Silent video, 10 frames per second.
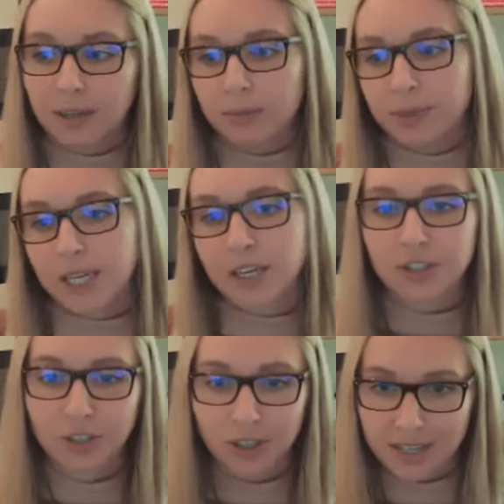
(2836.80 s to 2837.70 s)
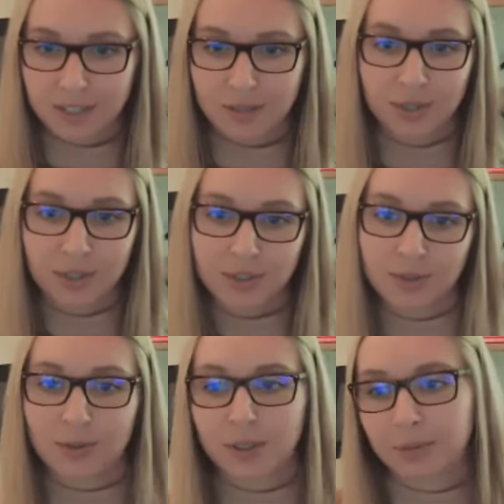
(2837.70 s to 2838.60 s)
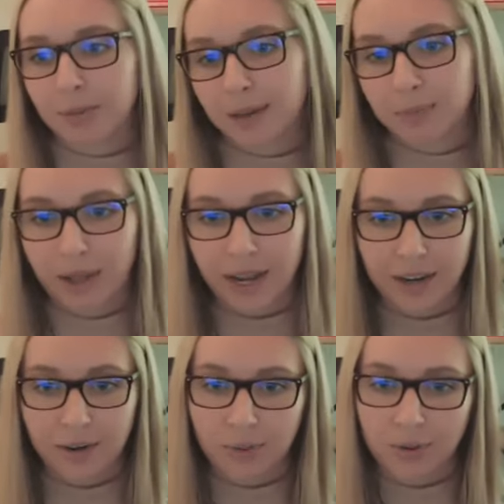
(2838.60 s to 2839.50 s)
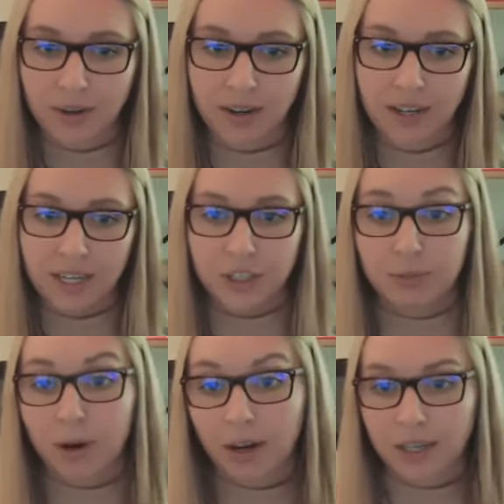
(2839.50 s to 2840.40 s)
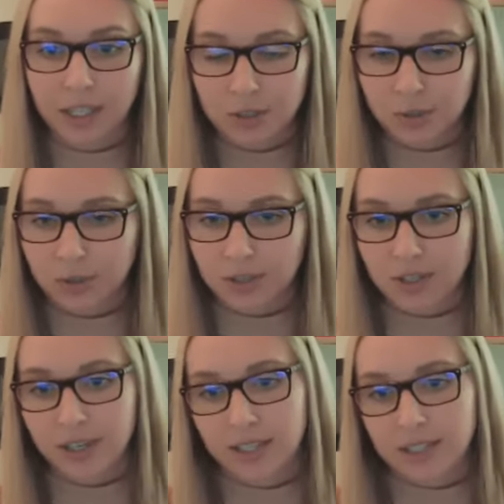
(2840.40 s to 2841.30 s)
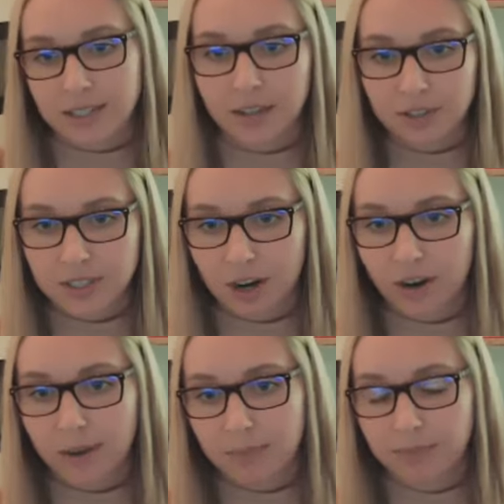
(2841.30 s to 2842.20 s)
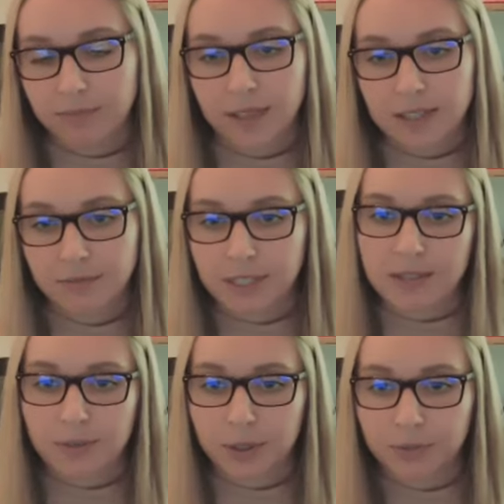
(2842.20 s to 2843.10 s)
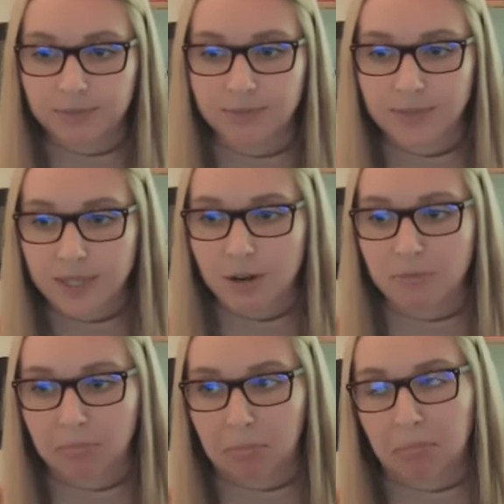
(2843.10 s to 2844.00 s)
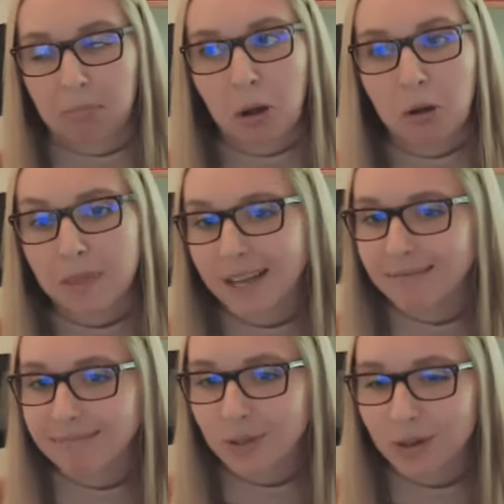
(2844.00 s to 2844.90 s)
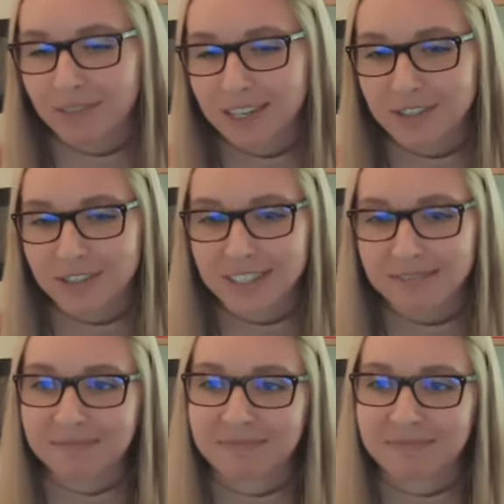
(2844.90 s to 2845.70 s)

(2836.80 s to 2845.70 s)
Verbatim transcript: potential customers or your pipeline or your marketing tools are in this other CRM that feeds through. So hope that sort of answers it.